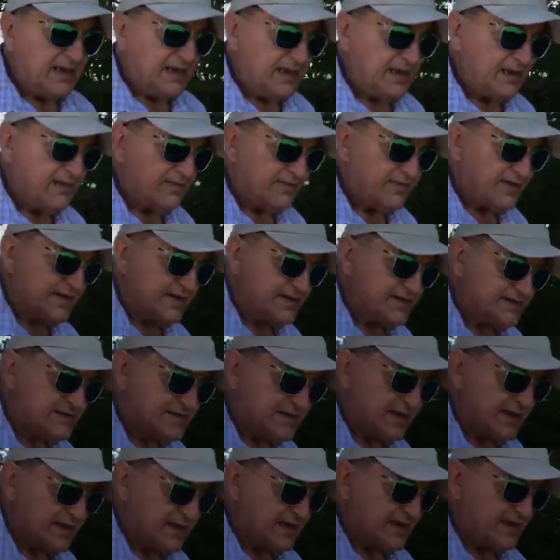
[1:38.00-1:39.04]
it
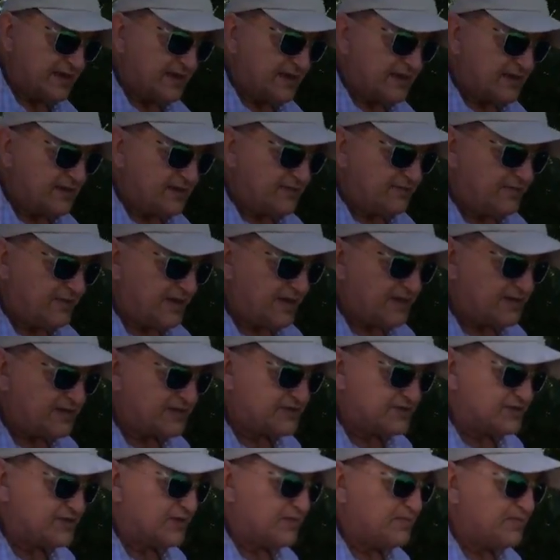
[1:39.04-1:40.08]
was quite a
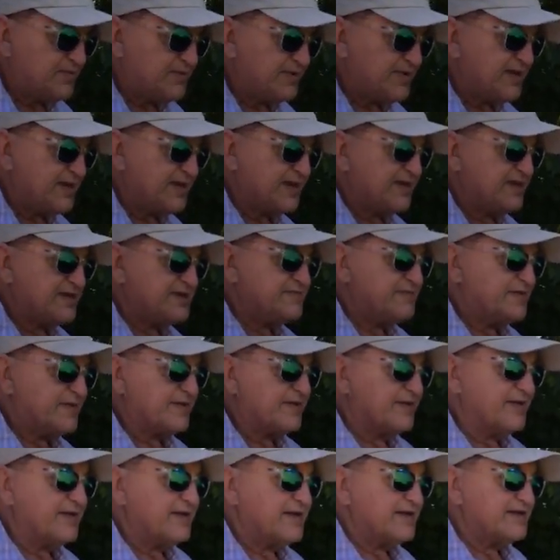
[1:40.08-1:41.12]
sobering
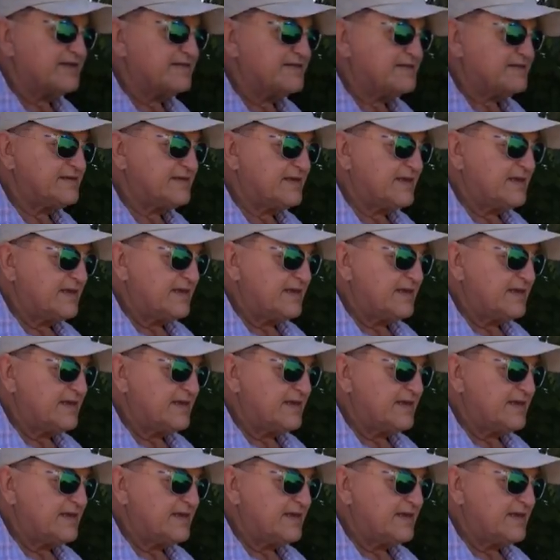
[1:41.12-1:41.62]
experience.